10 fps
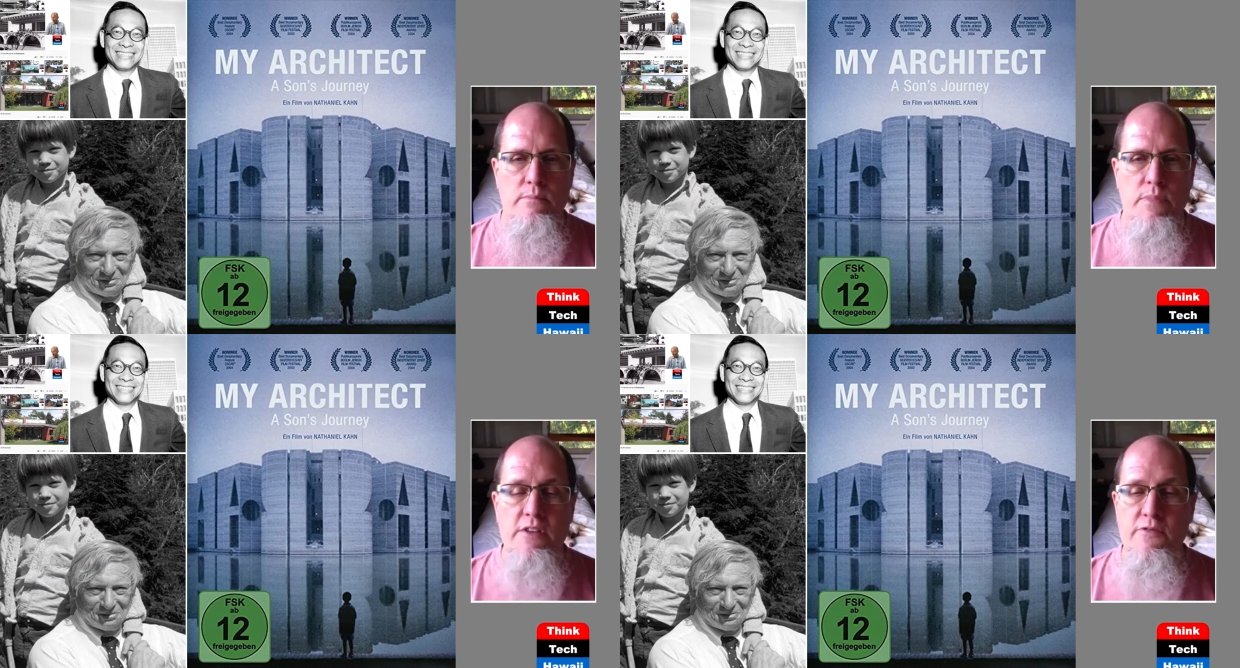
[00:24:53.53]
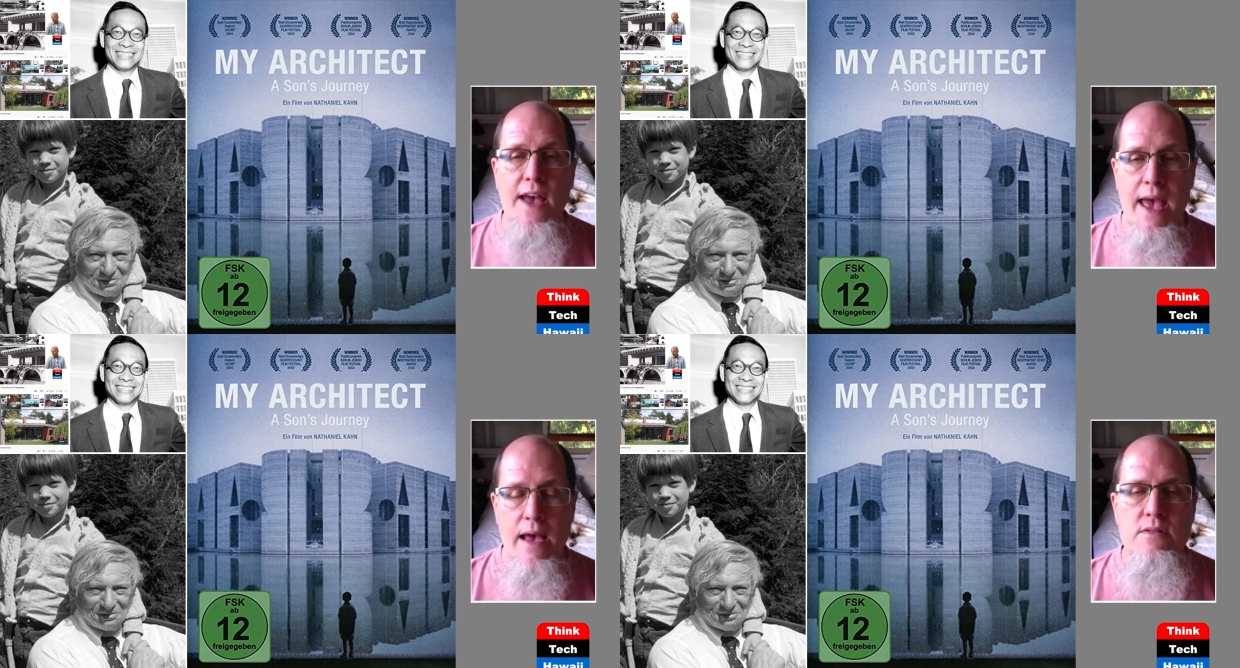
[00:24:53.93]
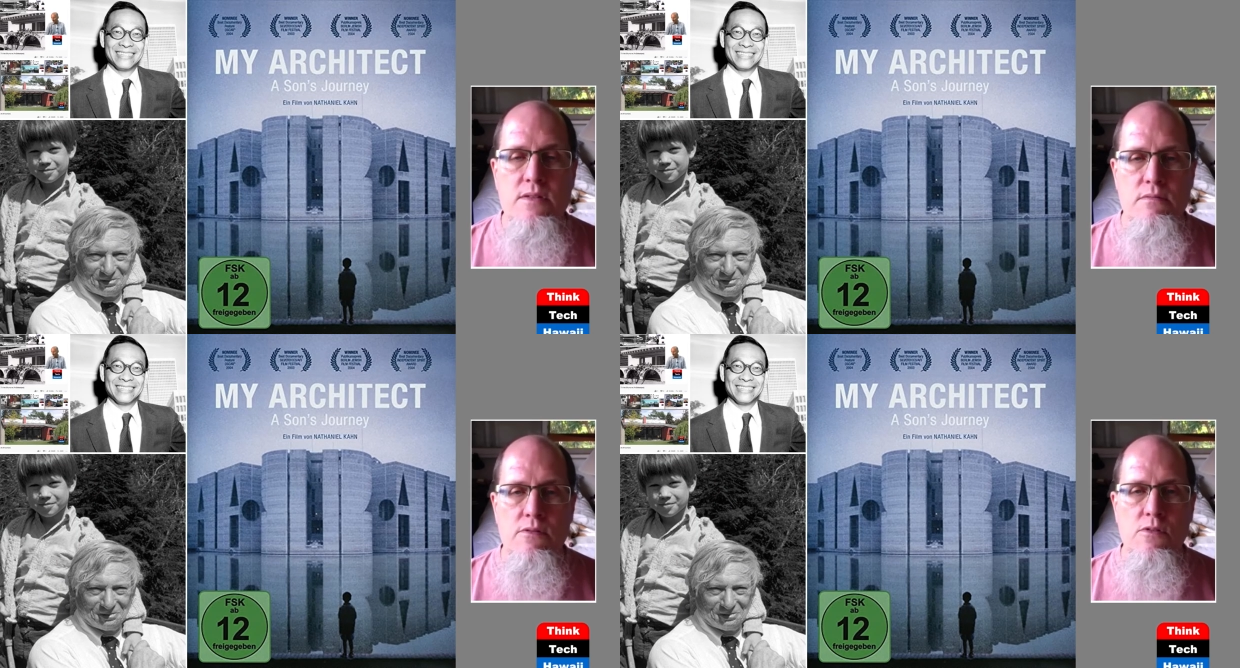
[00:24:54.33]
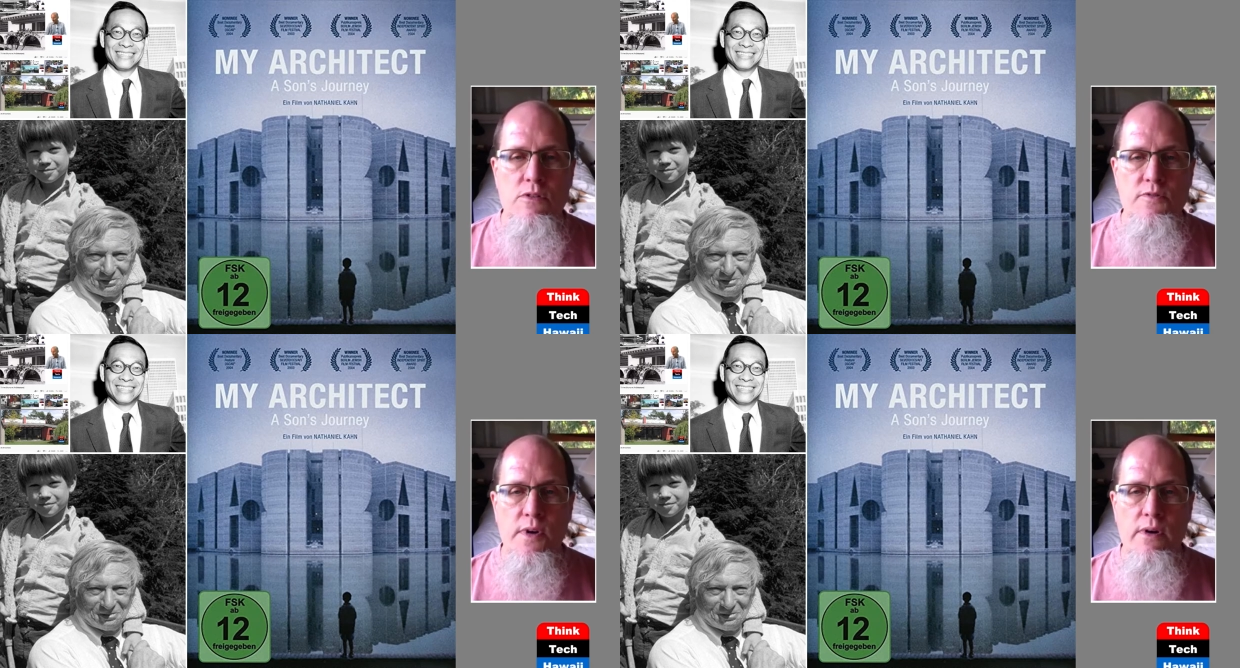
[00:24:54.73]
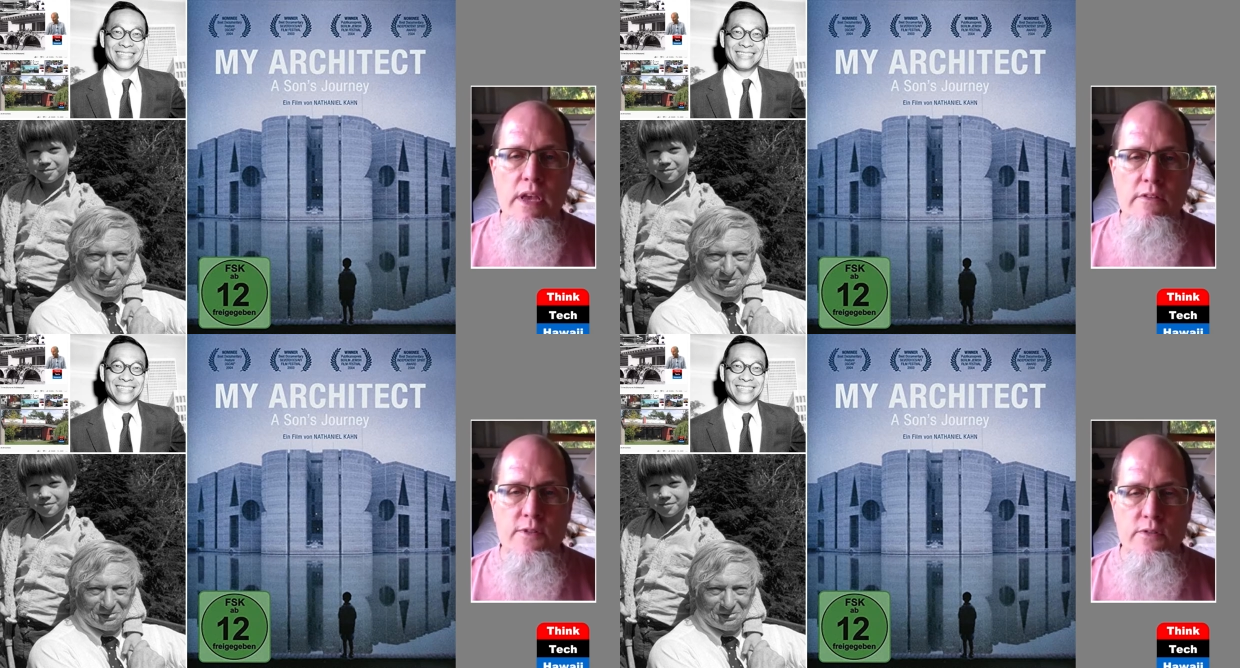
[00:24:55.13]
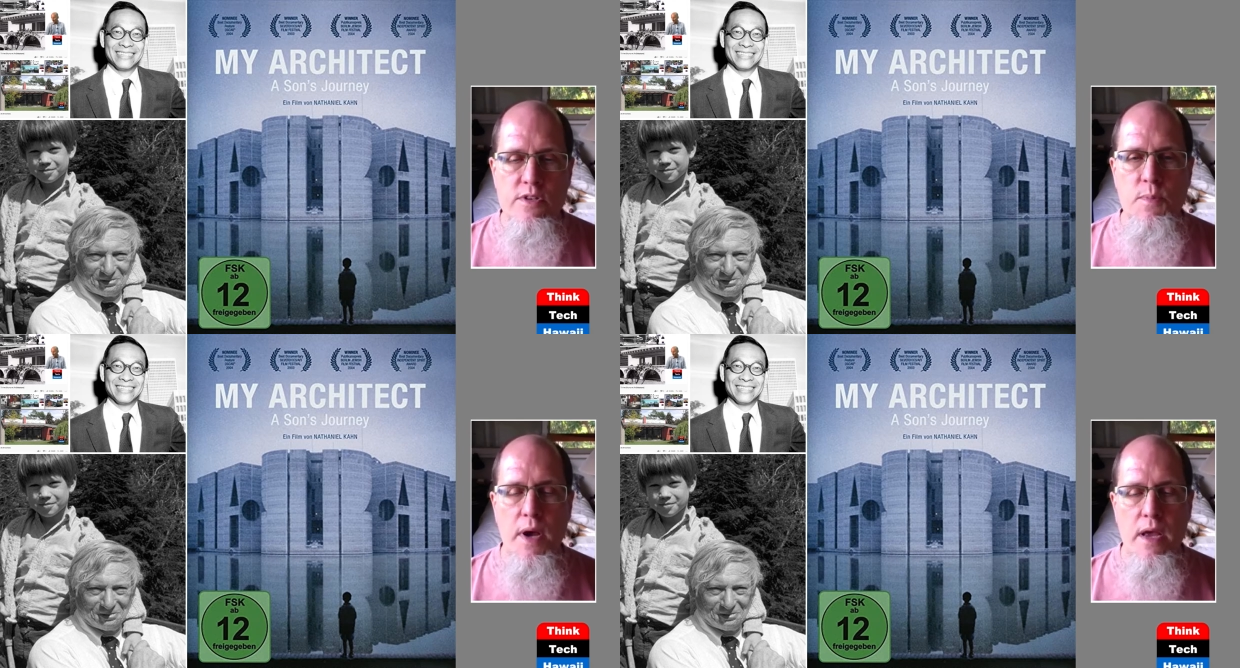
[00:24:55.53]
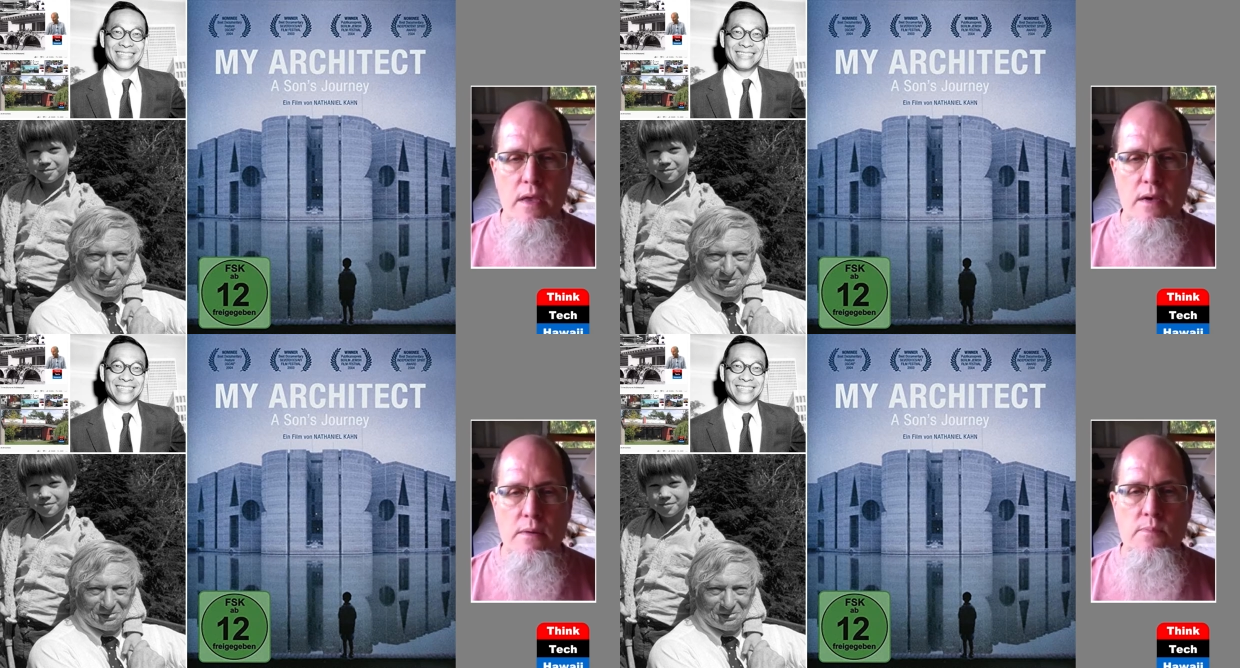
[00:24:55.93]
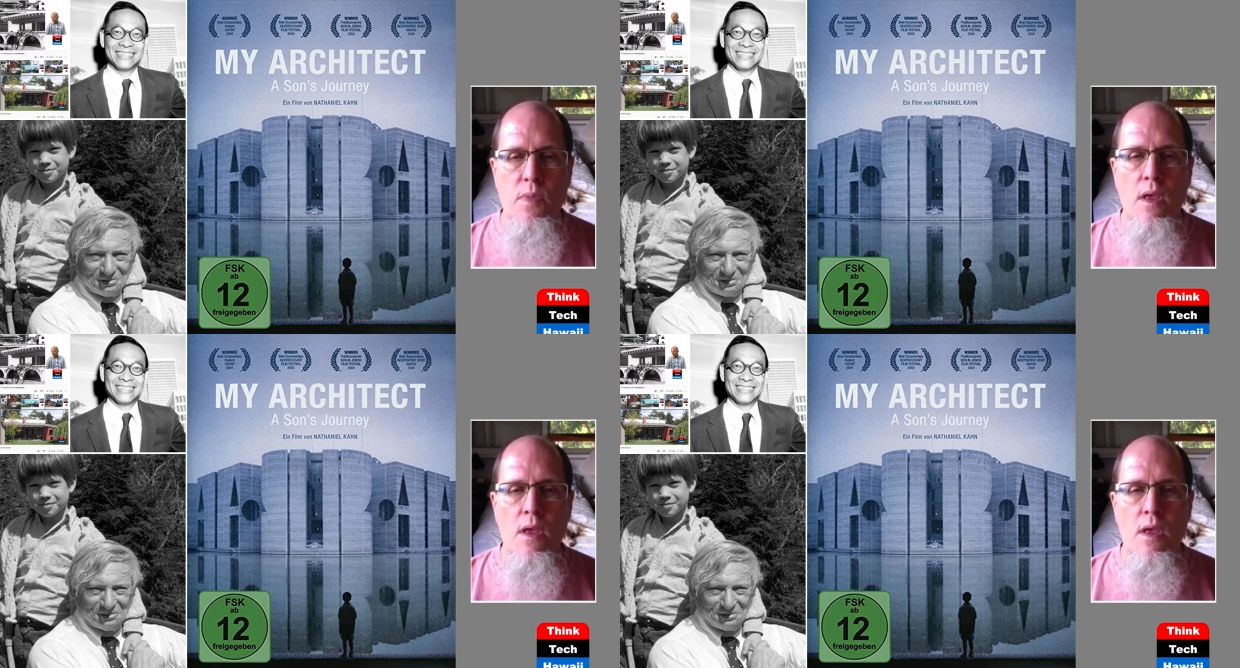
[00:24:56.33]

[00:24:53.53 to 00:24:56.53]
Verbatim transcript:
Speaker 1: big fans who was very influenced by him